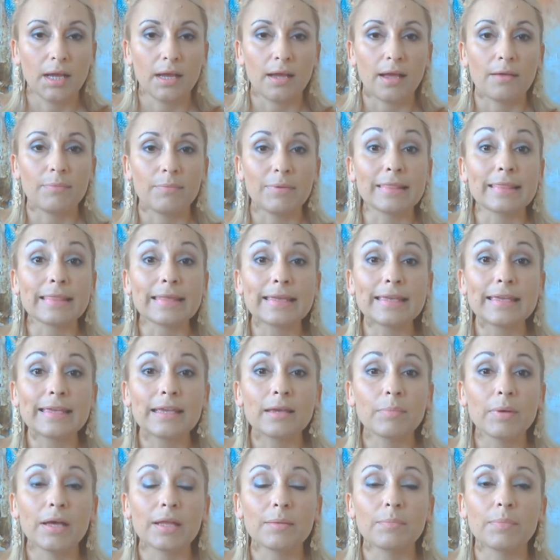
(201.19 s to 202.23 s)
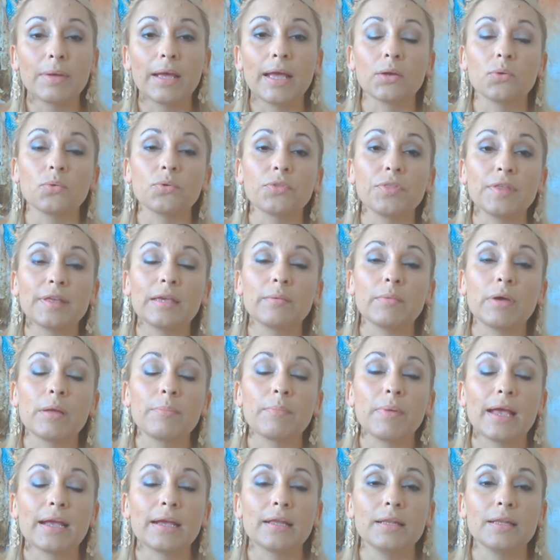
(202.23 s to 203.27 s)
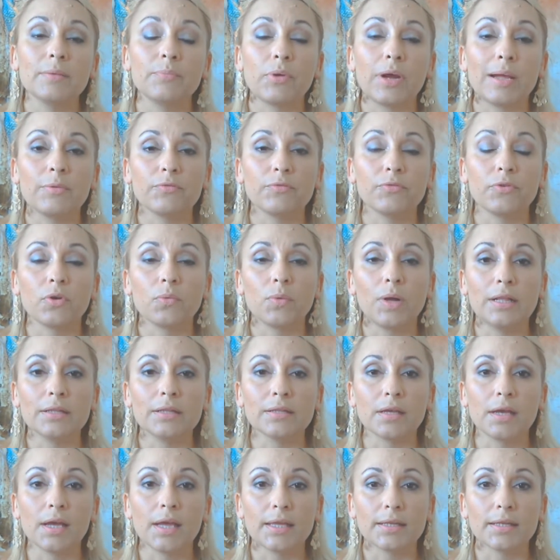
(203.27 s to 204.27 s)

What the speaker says: I've been thinking about buying a lip primer for a while now,